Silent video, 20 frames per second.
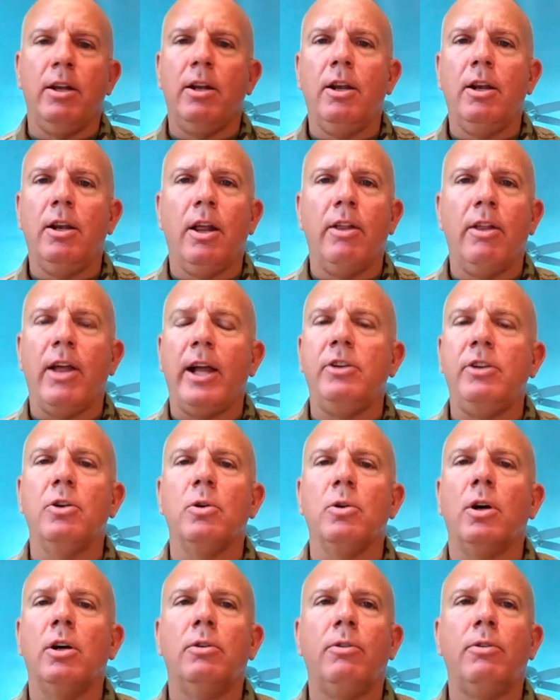they
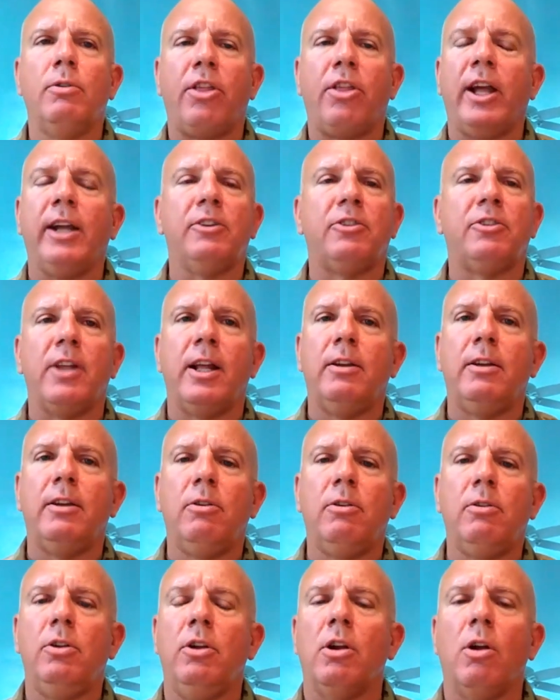do things that
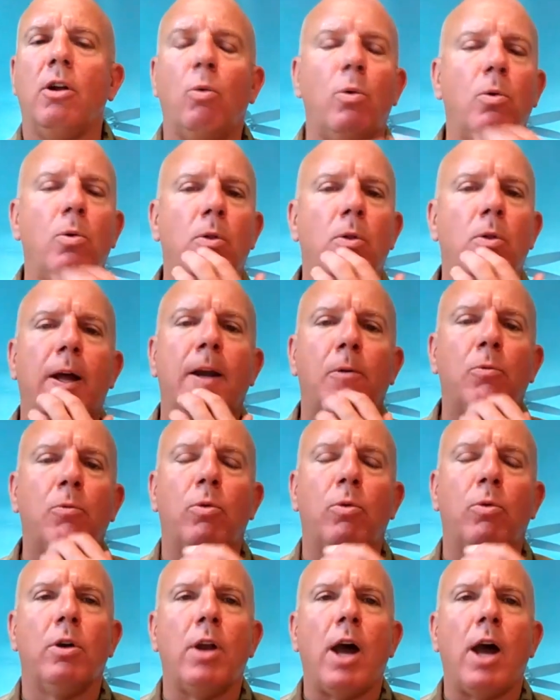that were
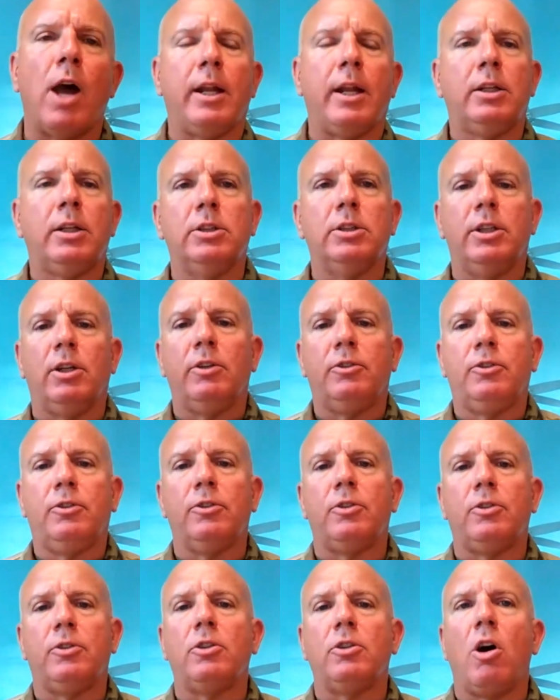not in clearances to
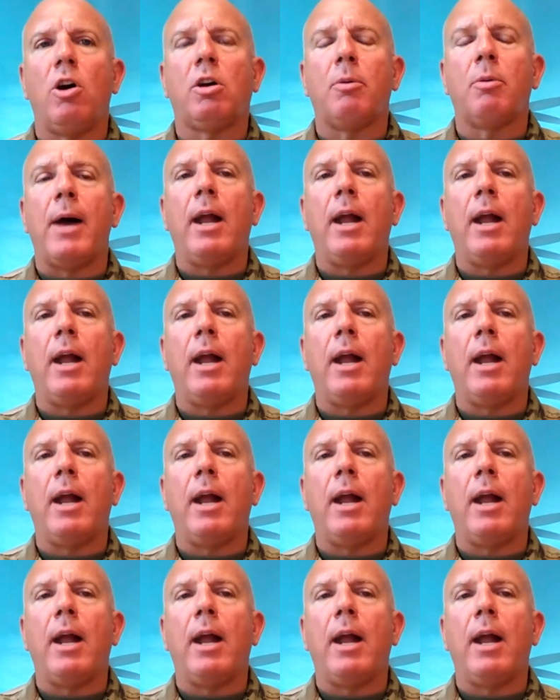talk about.